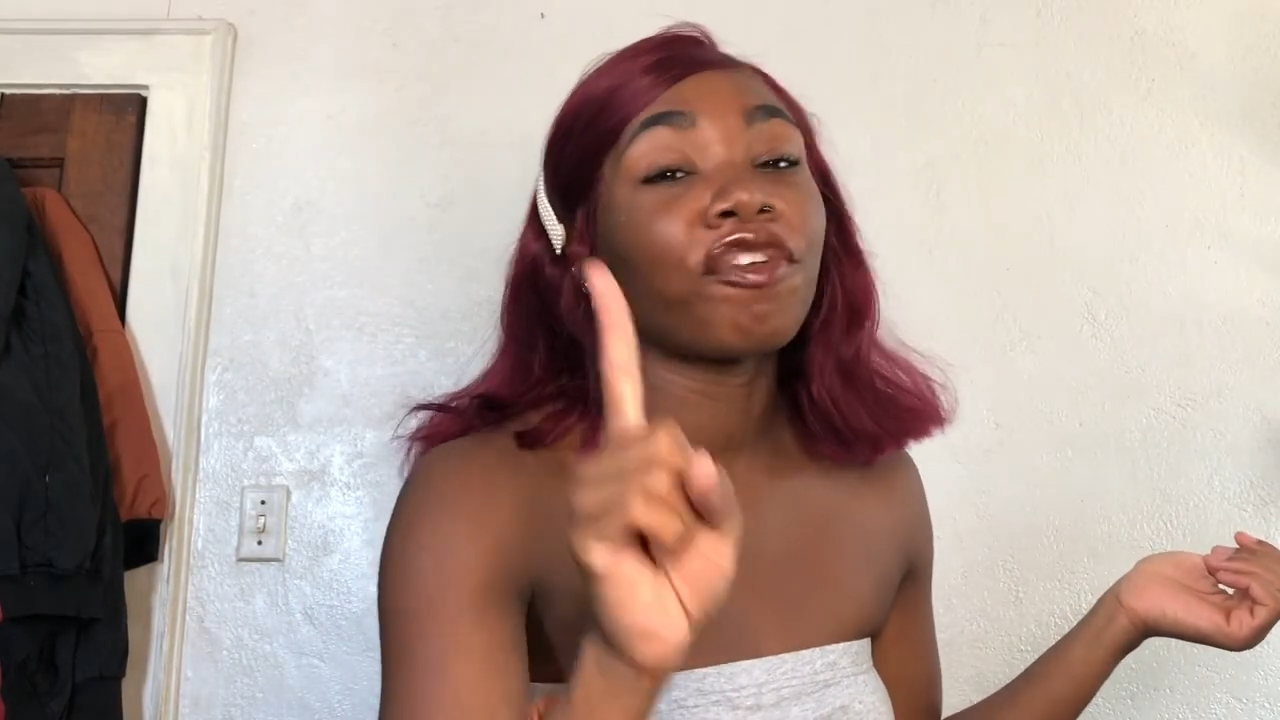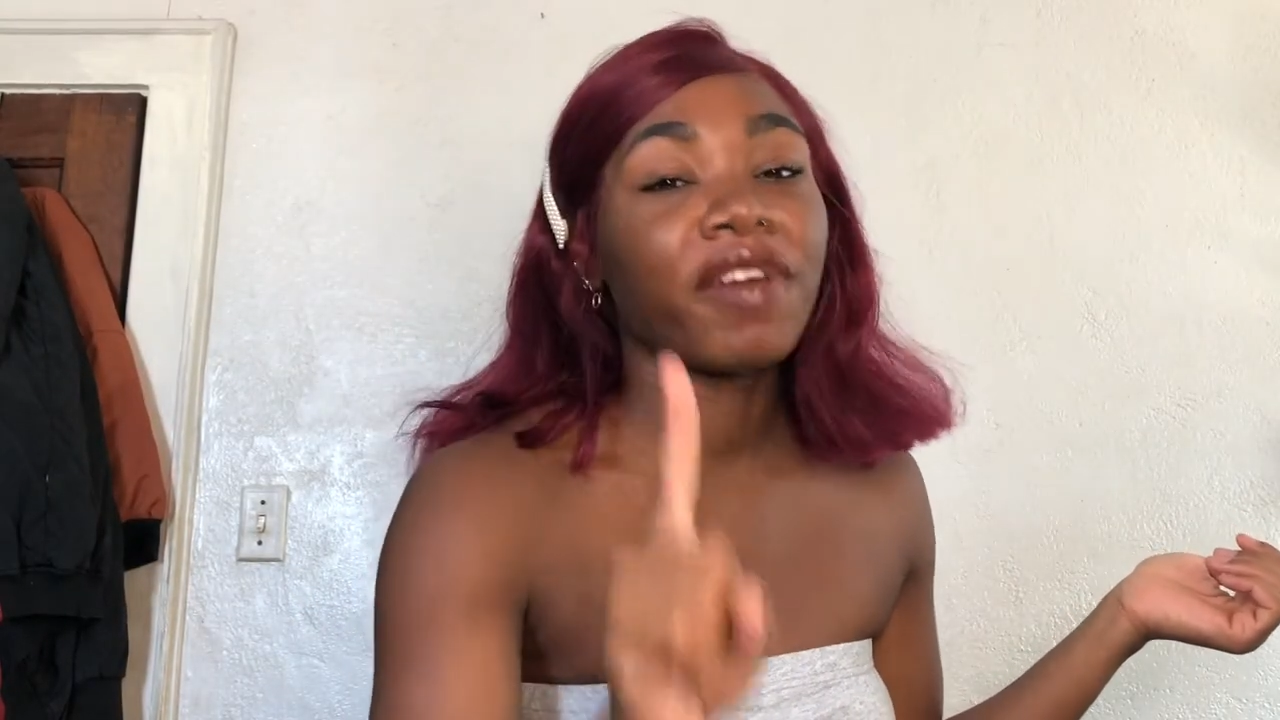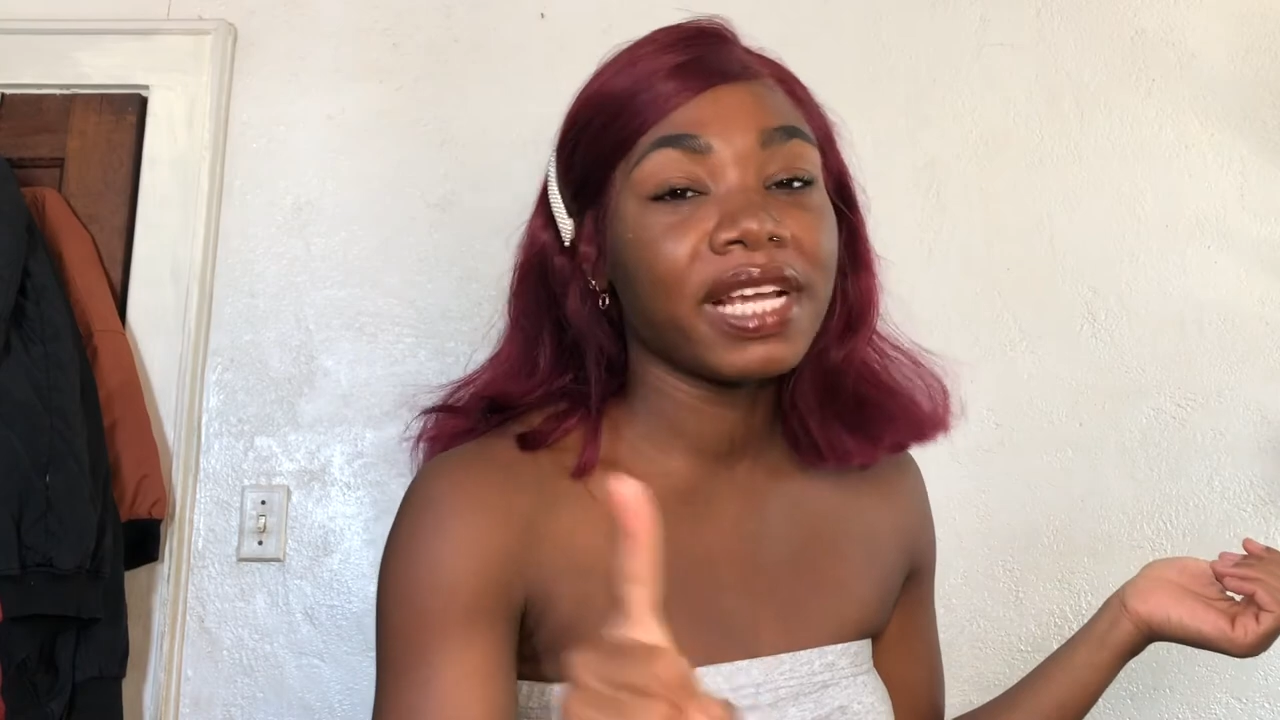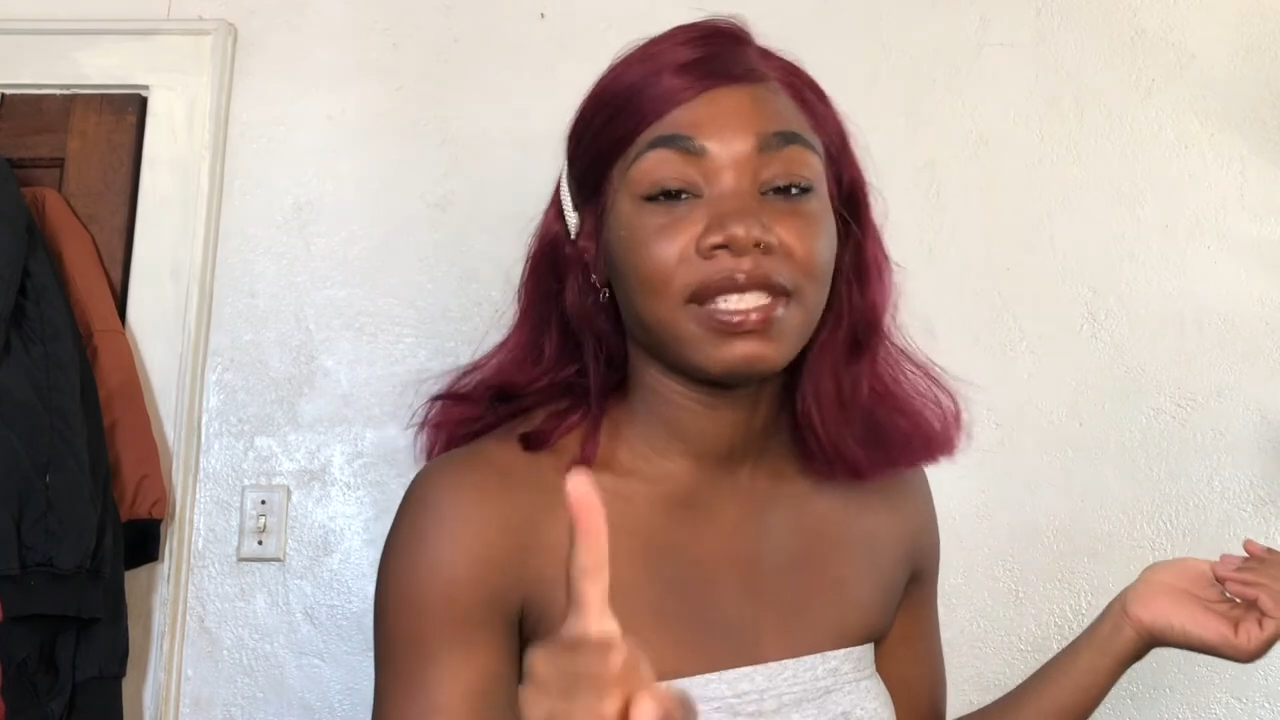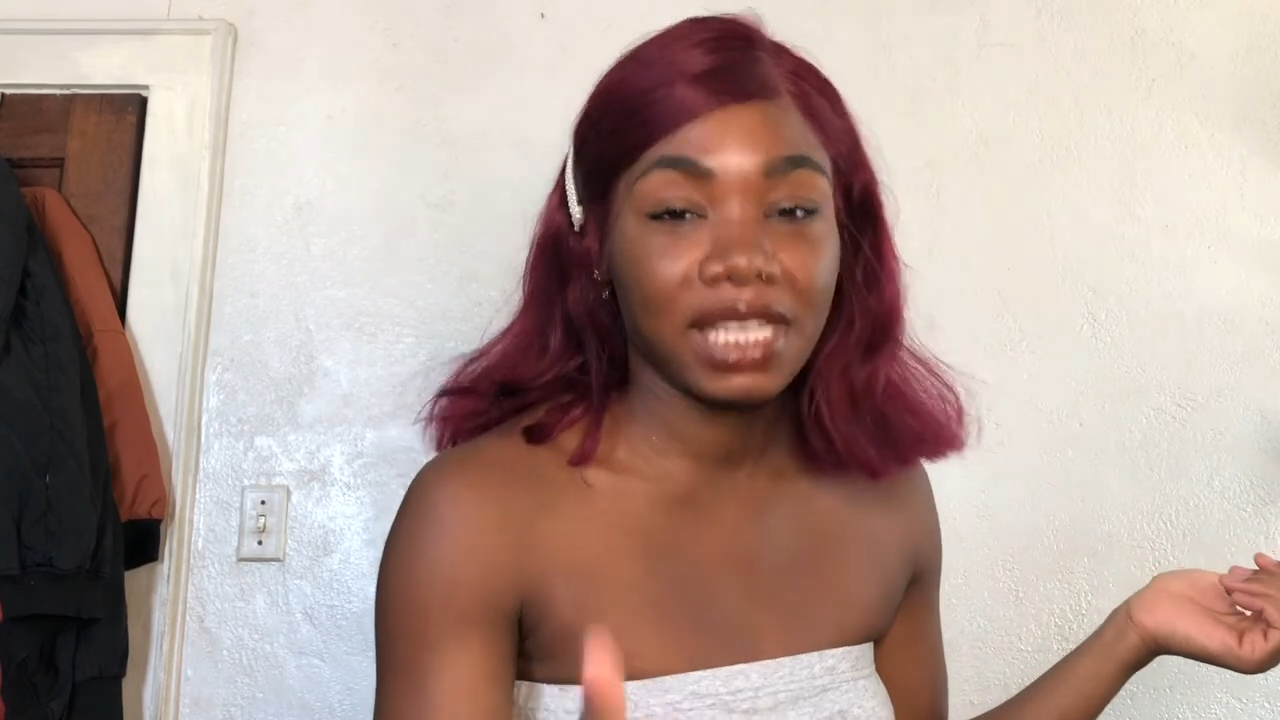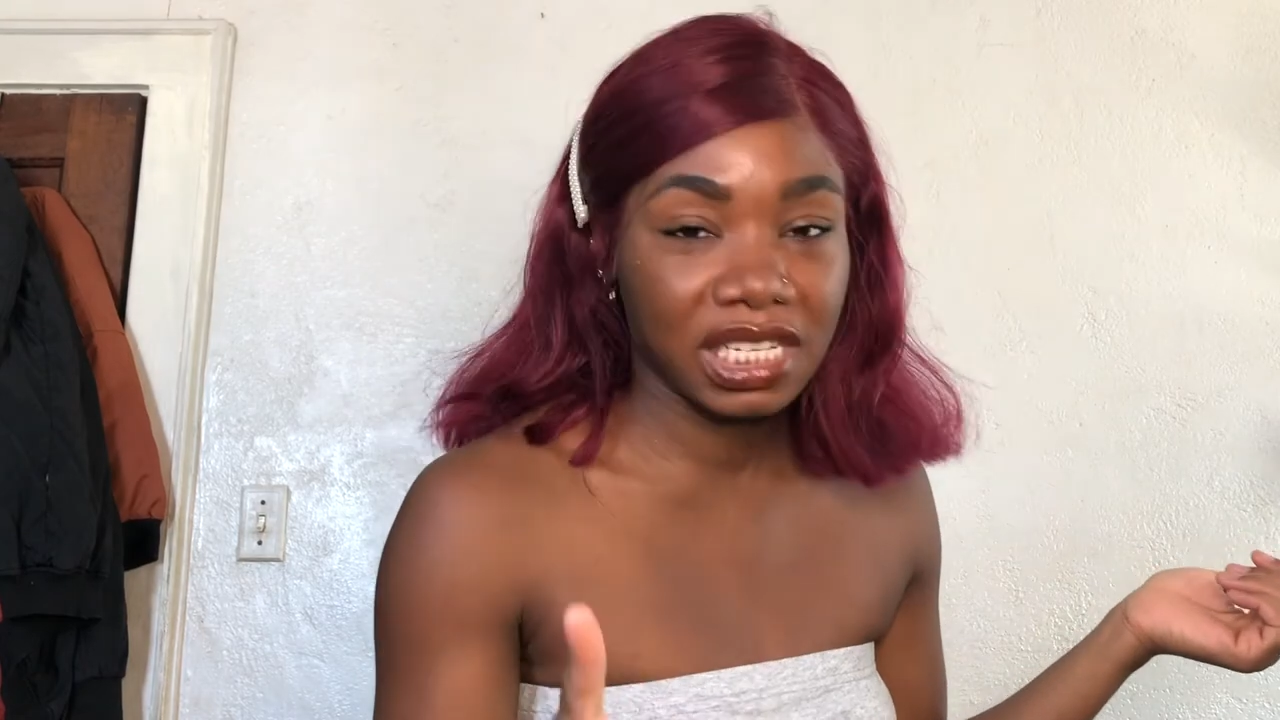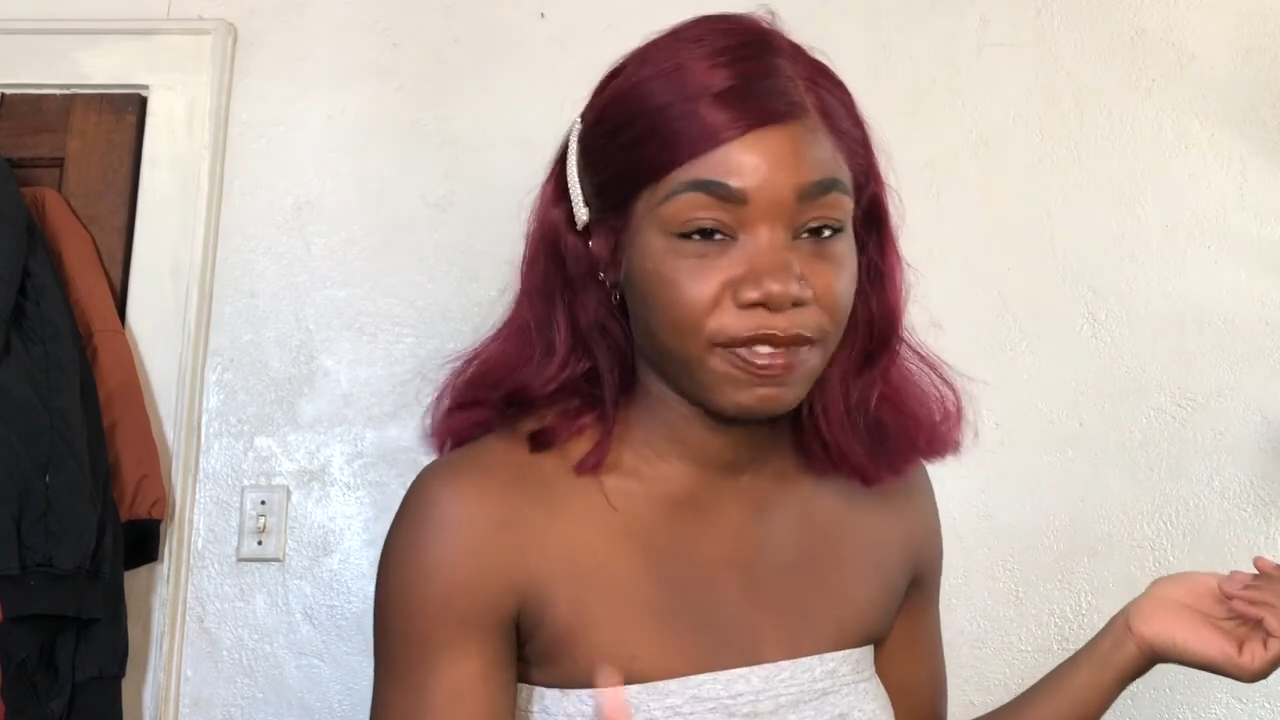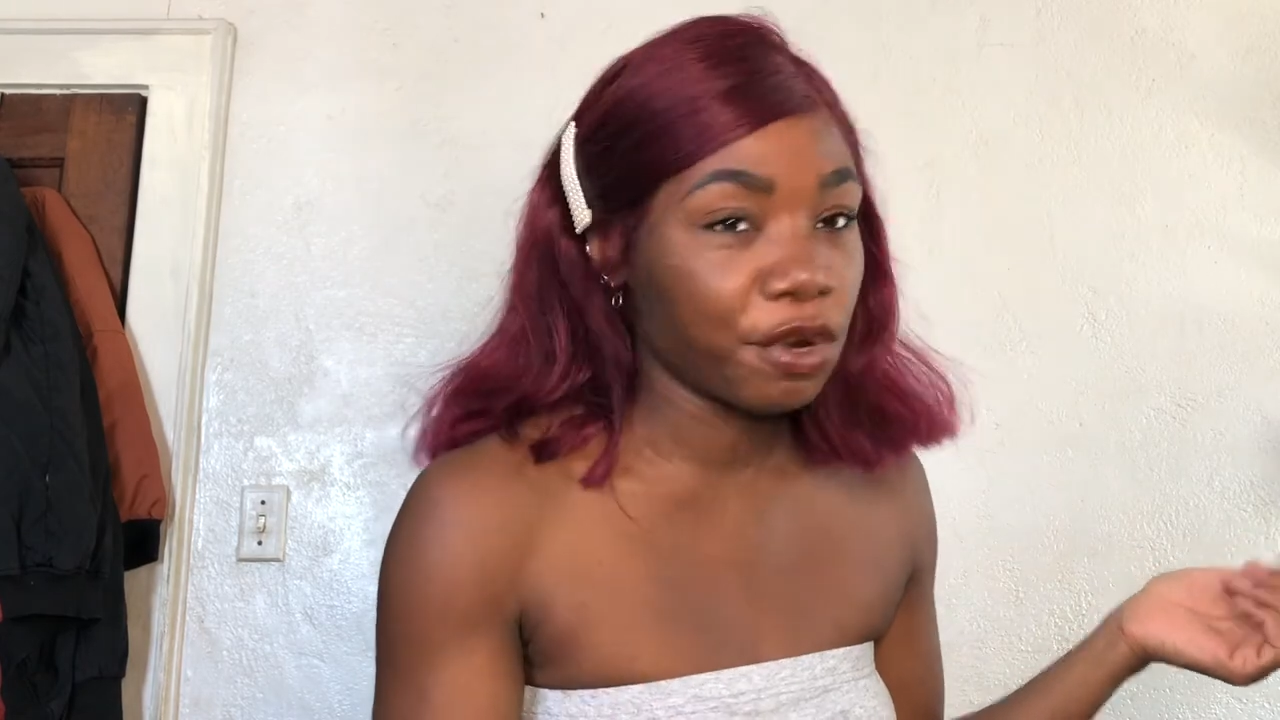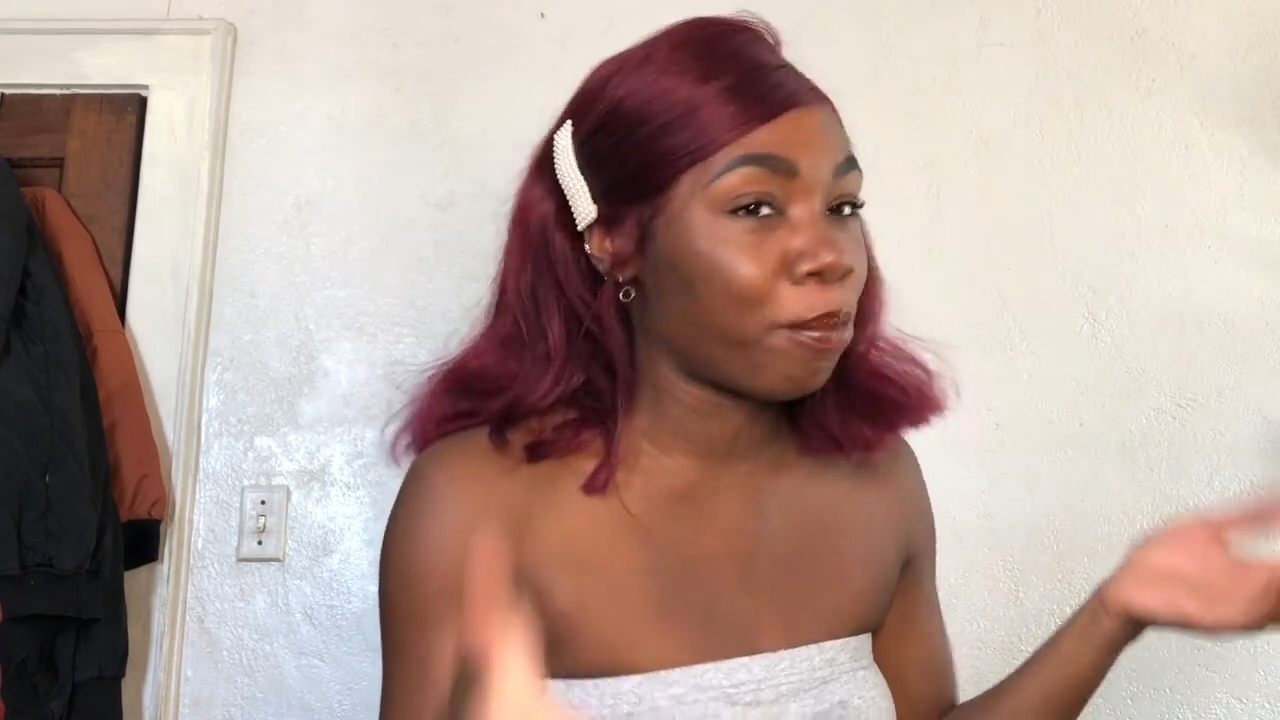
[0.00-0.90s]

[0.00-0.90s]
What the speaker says: crazy in this video,